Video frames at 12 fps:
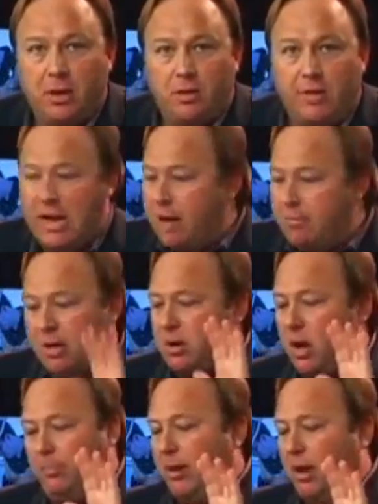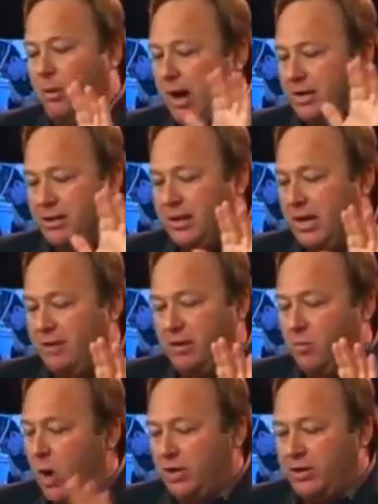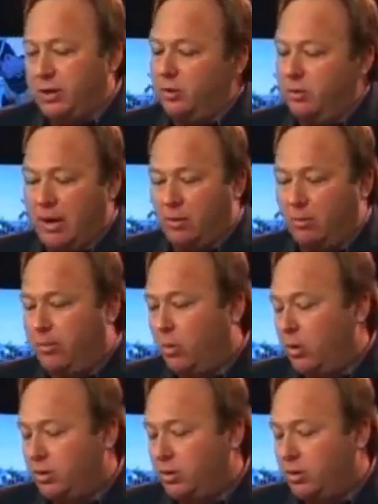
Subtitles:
Like, I'm going to call Paul Watson and have him watch it and do a big report,